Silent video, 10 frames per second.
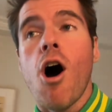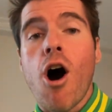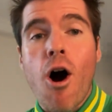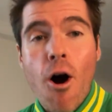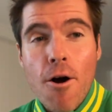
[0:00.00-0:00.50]

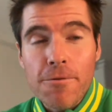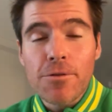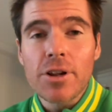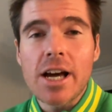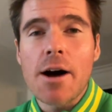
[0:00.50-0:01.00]

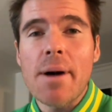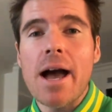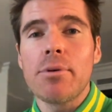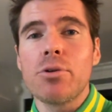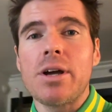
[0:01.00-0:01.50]
Hopefully I'm
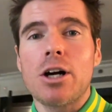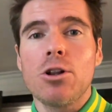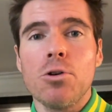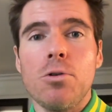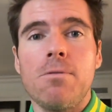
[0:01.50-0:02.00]
able to
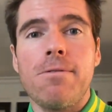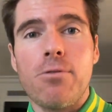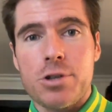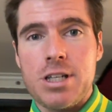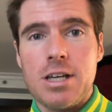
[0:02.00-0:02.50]
include
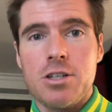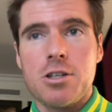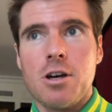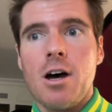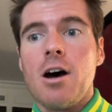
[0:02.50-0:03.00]

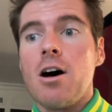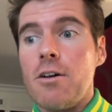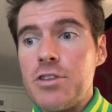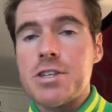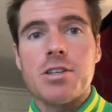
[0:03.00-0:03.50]
footage
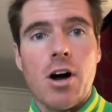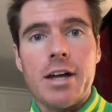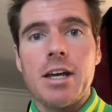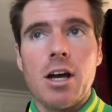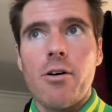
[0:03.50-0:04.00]
of the
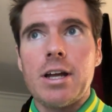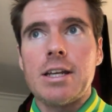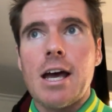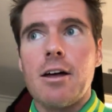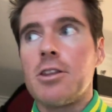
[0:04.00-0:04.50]
signing going
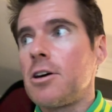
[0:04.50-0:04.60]
down.